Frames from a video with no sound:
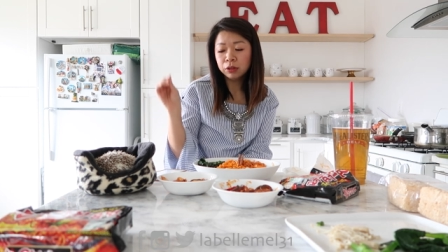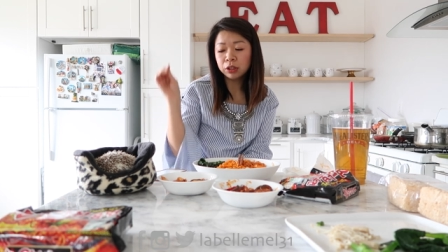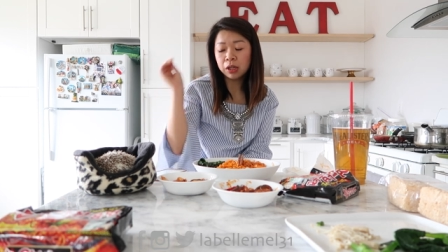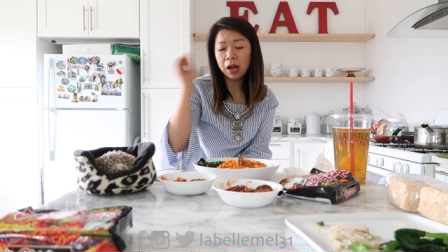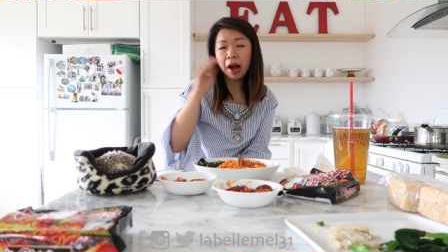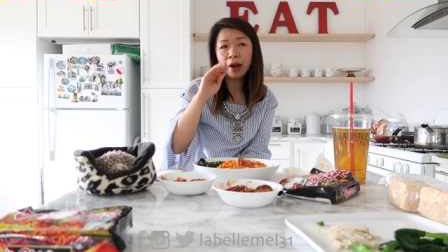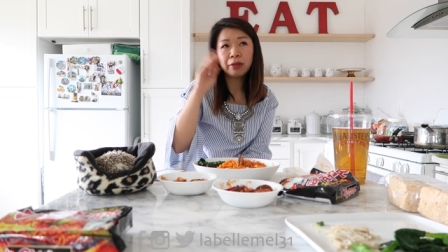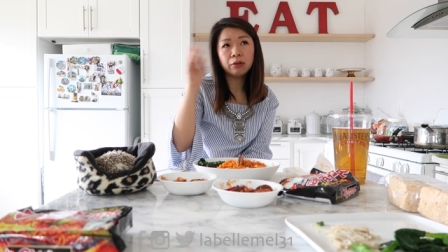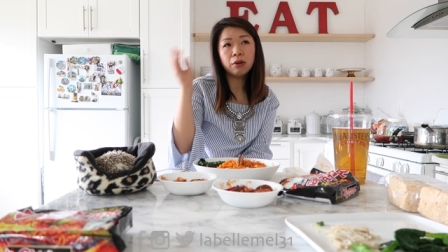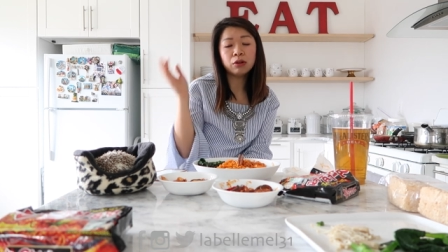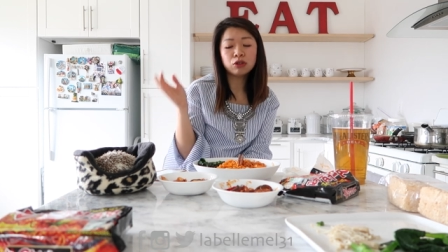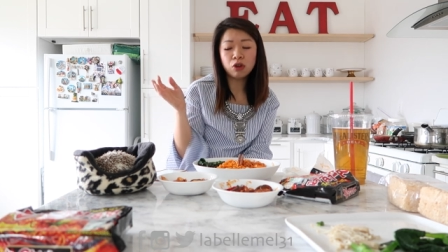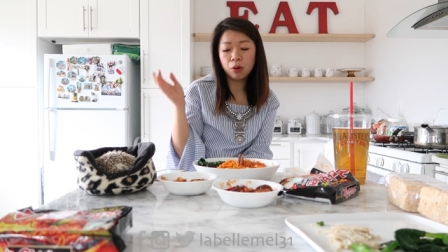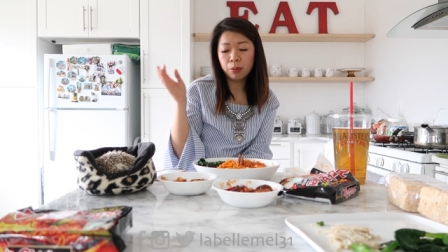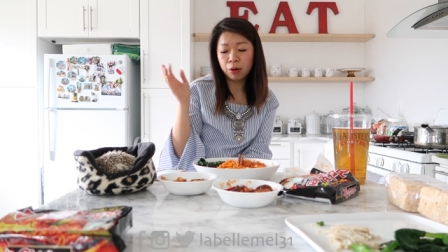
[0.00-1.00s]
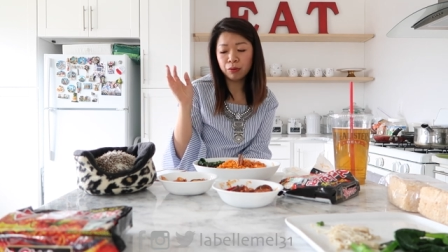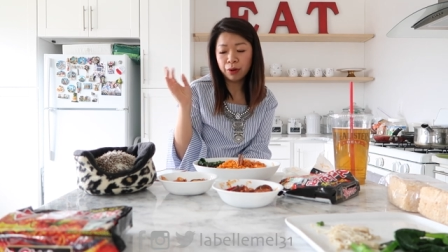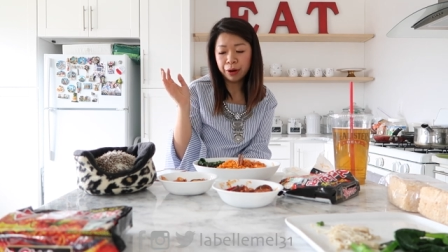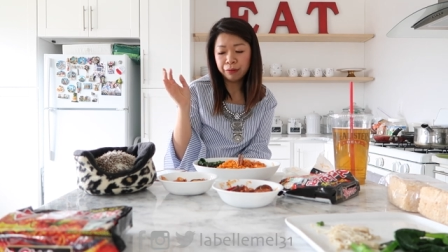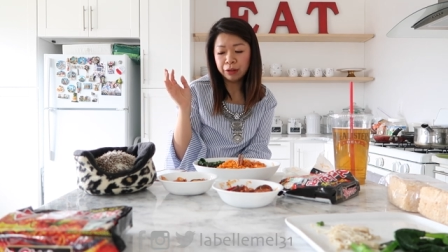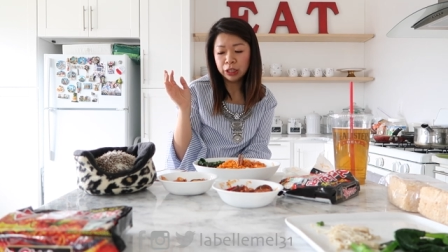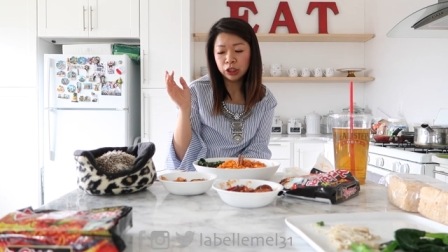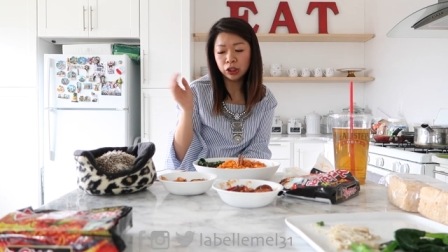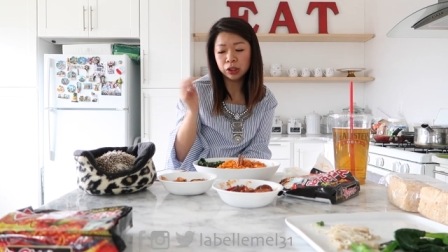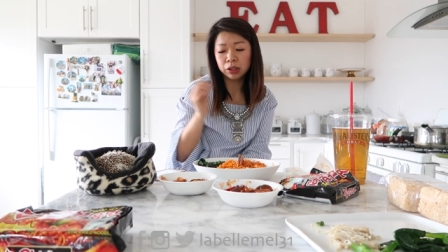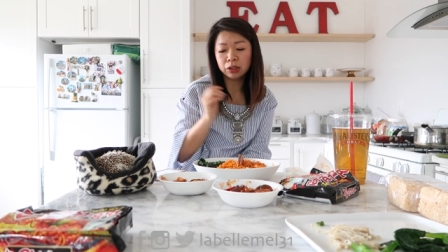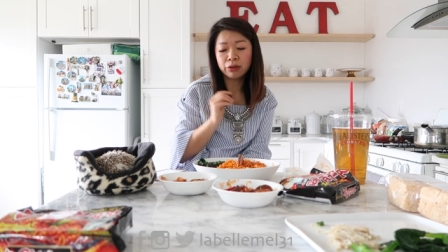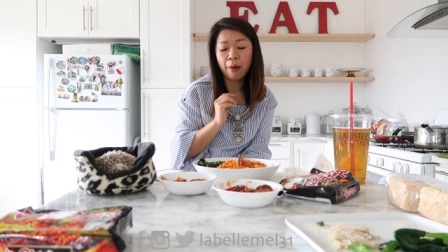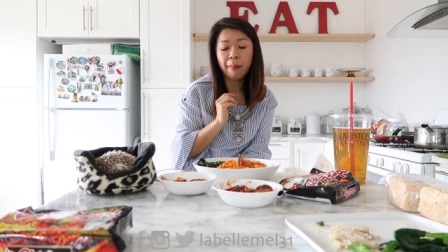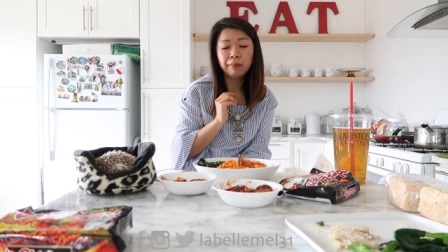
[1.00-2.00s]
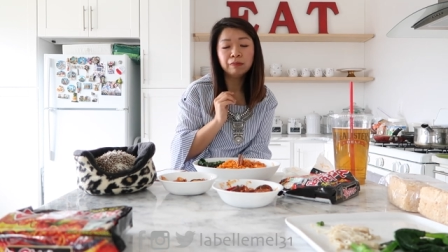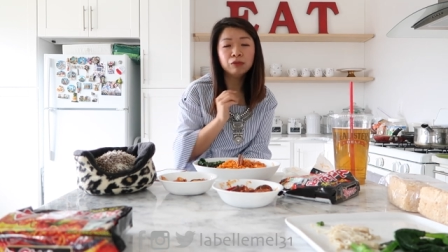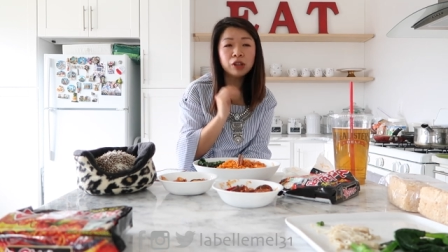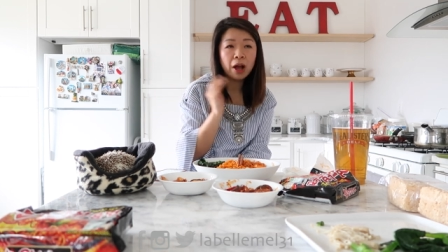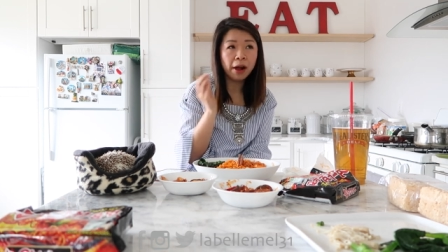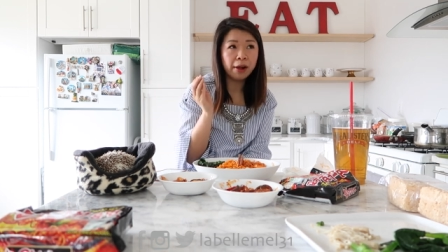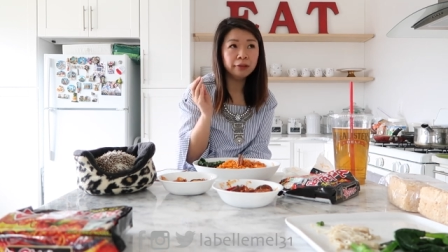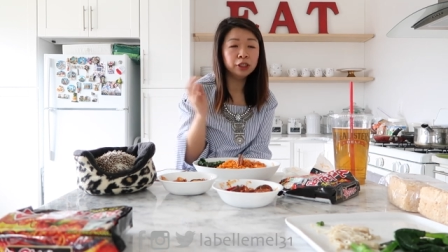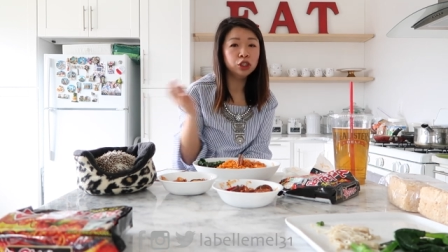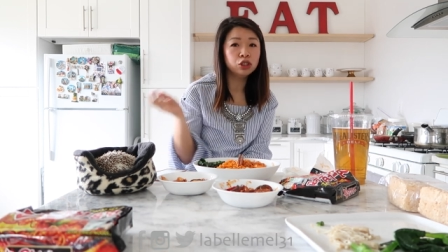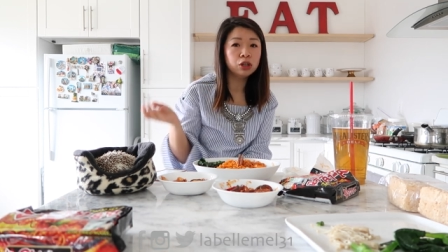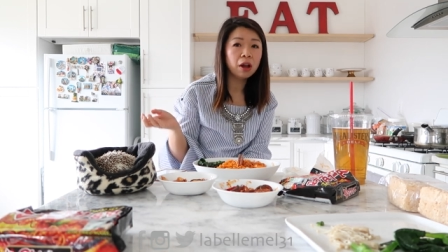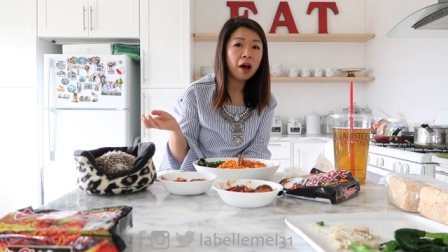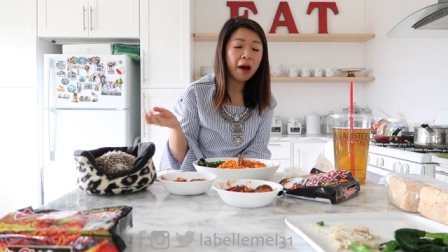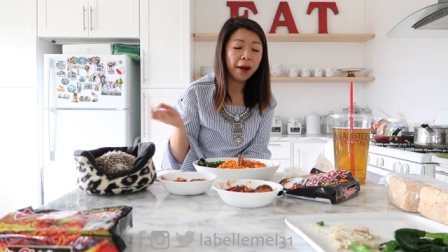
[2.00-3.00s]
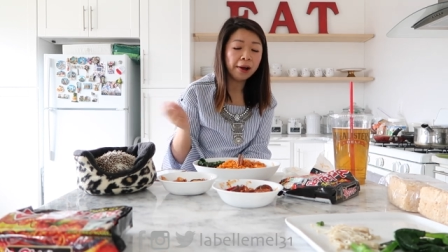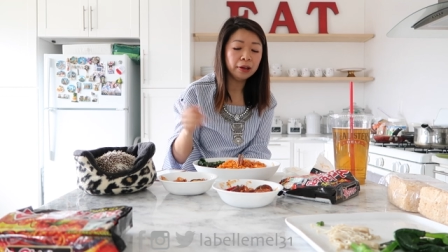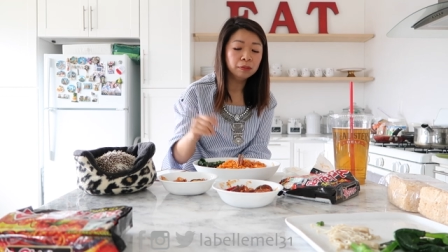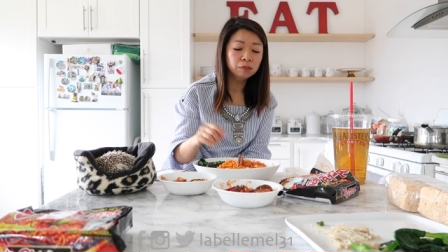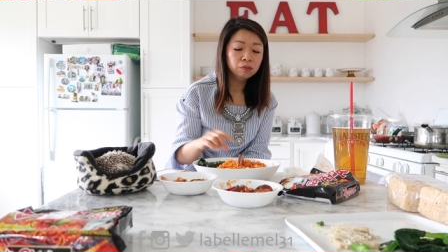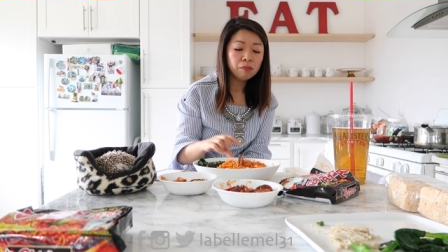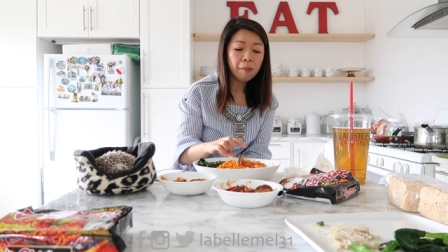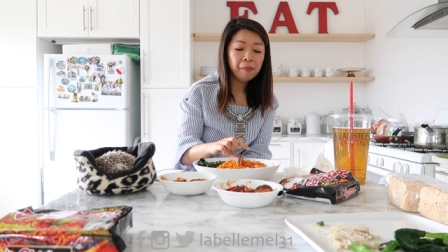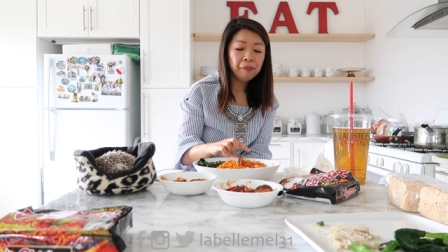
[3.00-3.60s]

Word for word: July through October renovations. And then in July,